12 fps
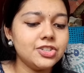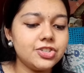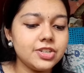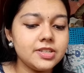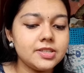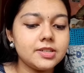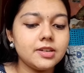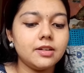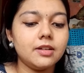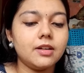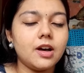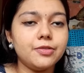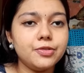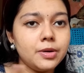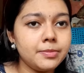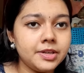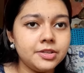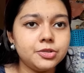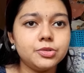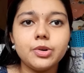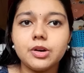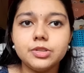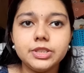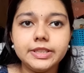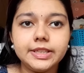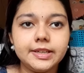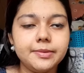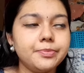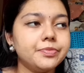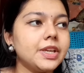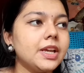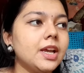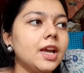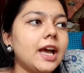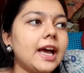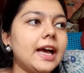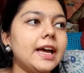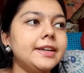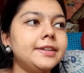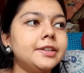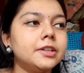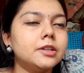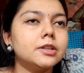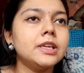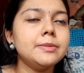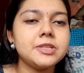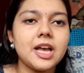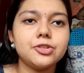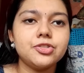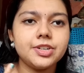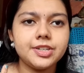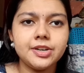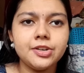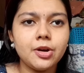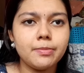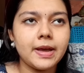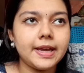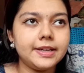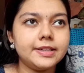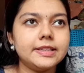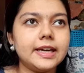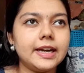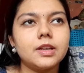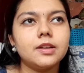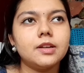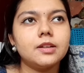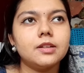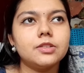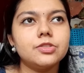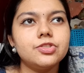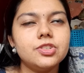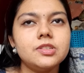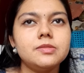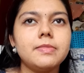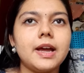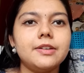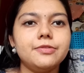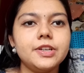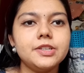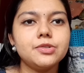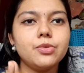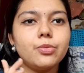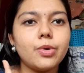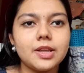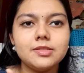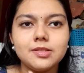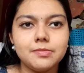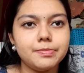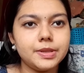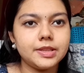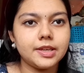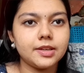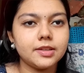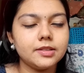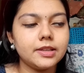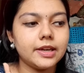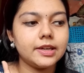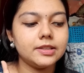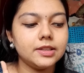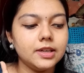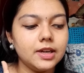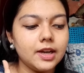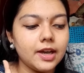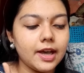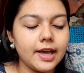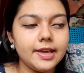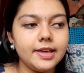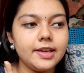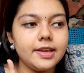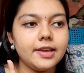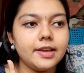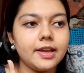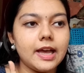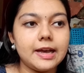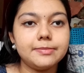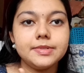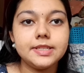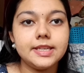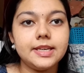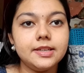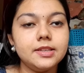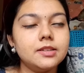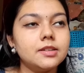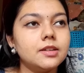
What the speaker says: just affirm it throughout the day and keep saturating your mind that just manifest one simple thing, that I am seeing